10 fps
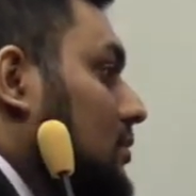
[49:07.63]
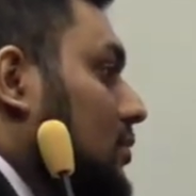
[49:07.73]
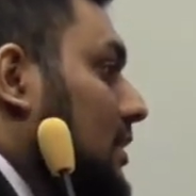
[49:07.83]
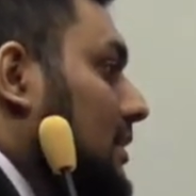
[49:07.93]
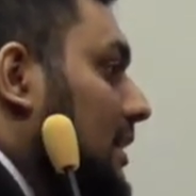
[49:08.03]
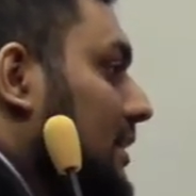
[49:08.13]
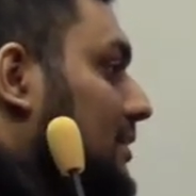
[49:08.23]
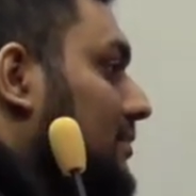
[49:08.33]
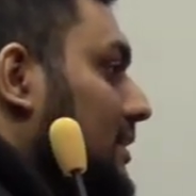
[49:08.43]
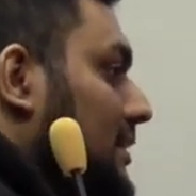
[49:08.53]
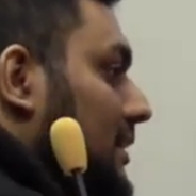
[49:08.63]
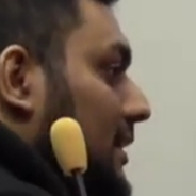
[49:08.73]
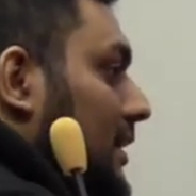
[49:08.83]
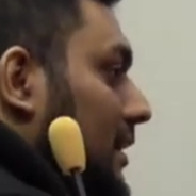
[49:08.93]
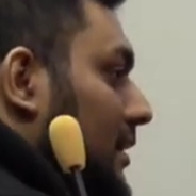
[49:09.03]
So the things which is
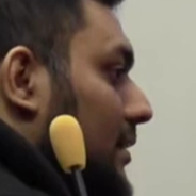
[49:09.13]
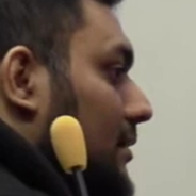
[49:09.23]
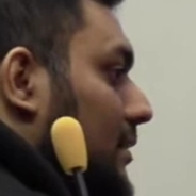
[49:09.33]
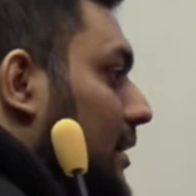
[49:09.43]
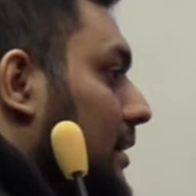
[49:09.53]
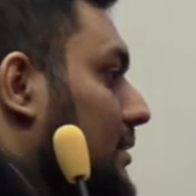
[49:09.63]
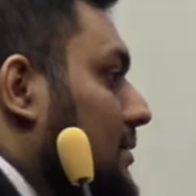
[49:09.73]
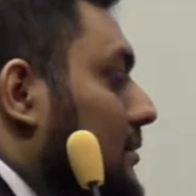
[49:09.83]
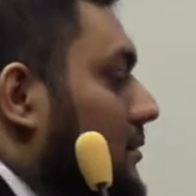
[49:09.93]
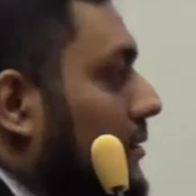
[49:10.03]
written here, it is